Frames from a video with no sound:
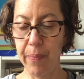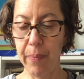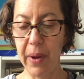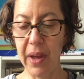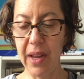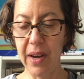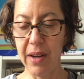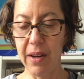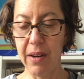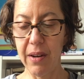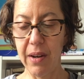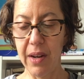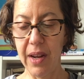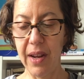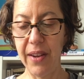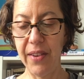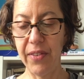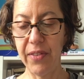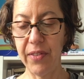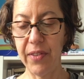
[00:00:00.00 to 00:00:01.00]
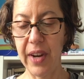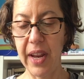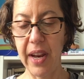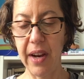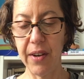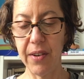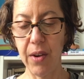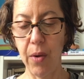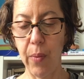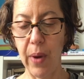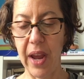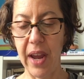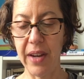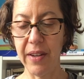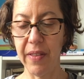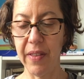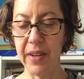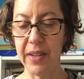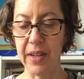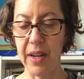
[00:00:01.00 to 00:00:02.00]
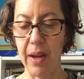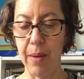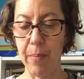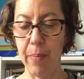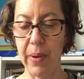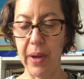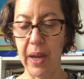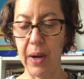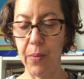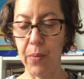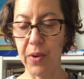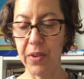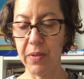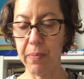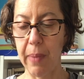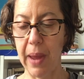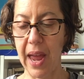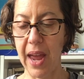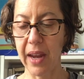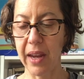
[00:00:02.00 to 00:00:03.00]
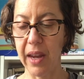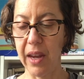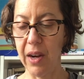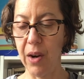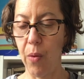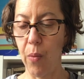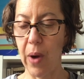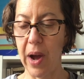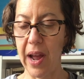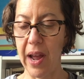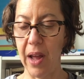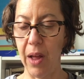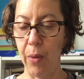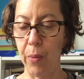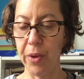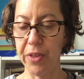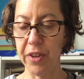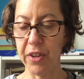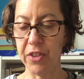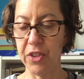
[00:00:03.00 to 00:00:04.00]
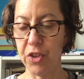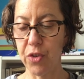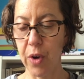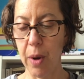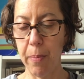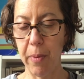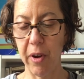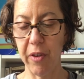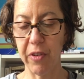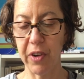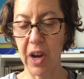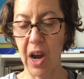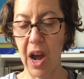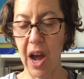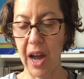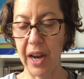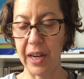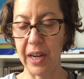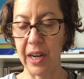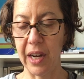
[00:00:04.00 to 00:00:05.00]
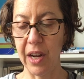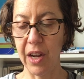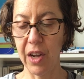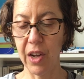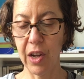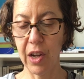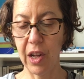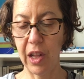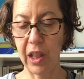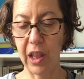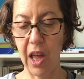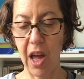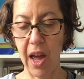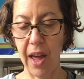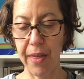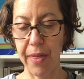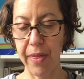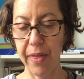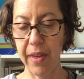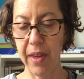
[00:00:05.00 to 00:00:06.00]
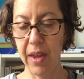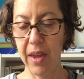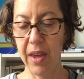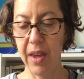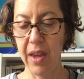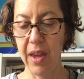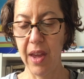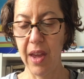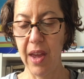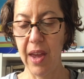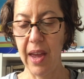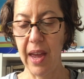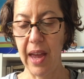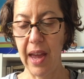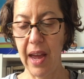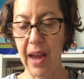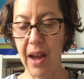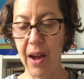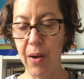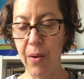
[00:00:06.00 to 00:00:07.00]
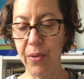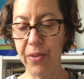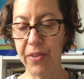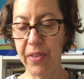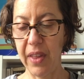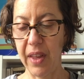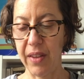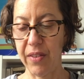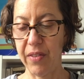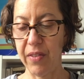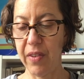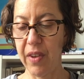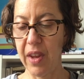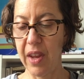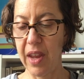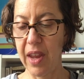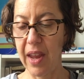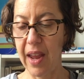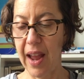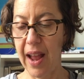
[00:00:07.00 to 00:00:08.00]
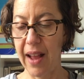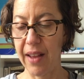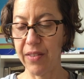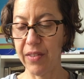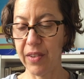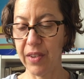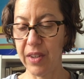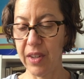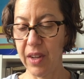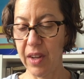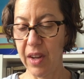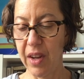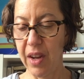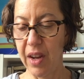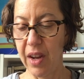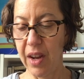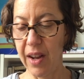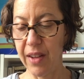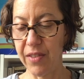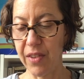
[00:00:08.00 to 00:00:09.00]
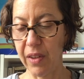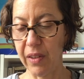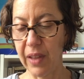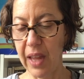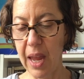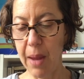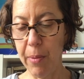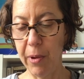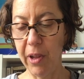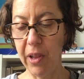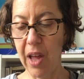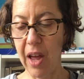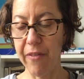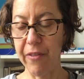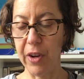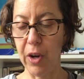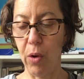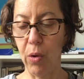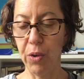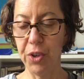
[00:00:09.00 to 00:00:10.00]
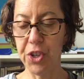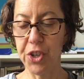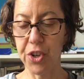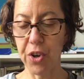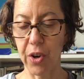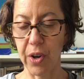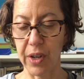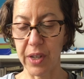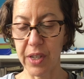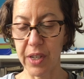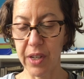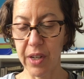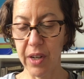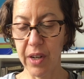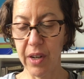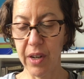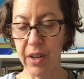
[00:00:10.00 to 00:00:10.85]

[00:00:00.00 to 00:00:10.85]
but he sneaked away to the dump and was back in a while with a strip of cotton cloth. "How's this?" he asked. "It's a label off an old shirt."